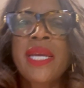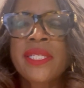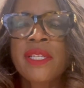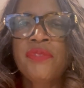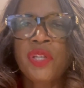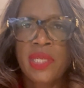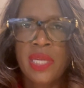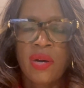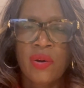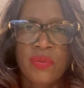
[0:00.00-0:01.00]
end of your
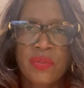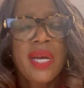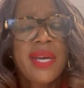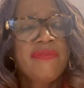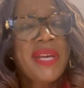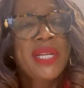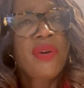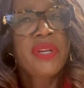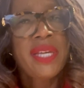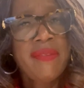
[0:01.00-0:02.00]
loan. If they
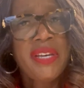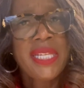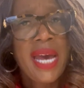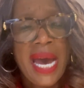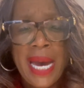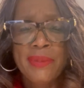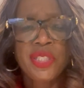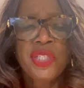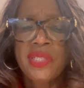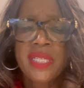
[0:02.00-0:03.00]
don't give you that
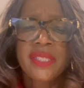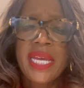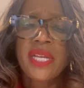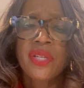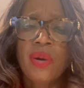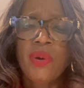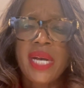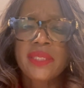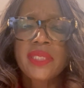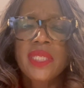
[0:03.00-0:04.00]
option, you need to say, you know
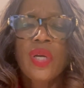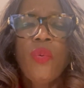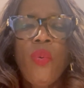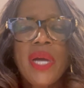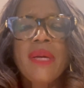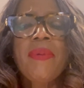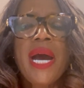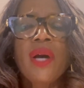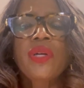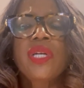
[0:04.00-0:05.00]
what? What
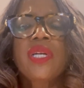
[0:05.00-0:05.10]
about